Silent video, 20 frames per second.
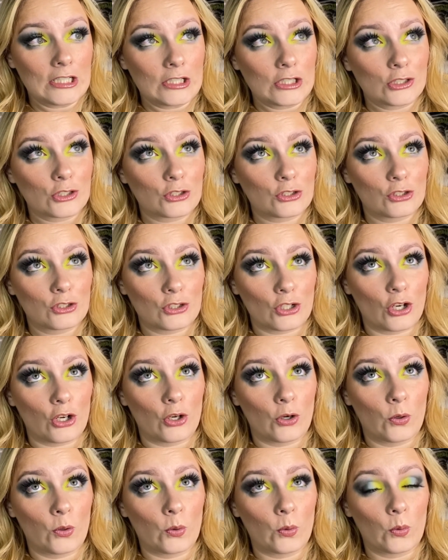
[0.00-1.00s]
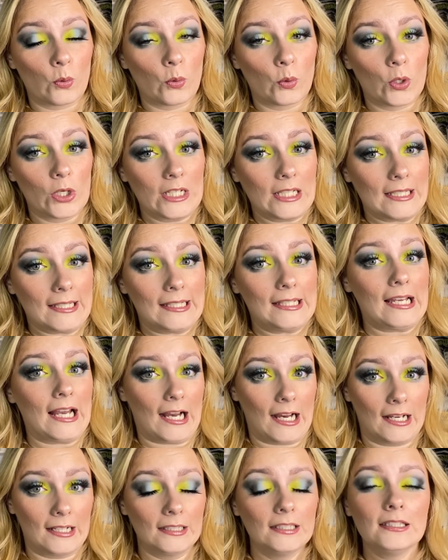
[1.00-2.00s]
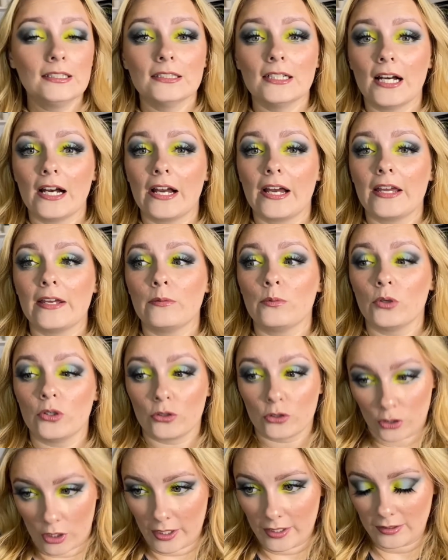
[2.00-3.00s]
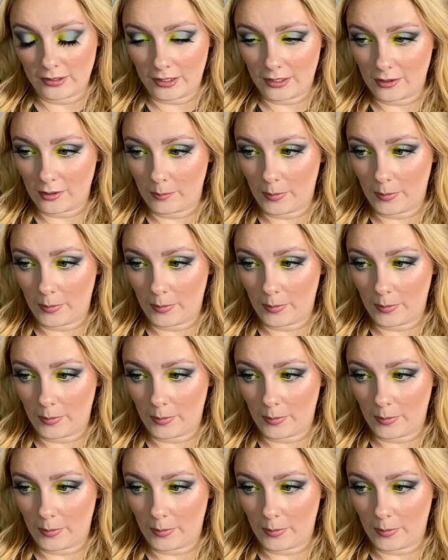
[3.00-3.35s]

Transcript: So yeah, I will try and link the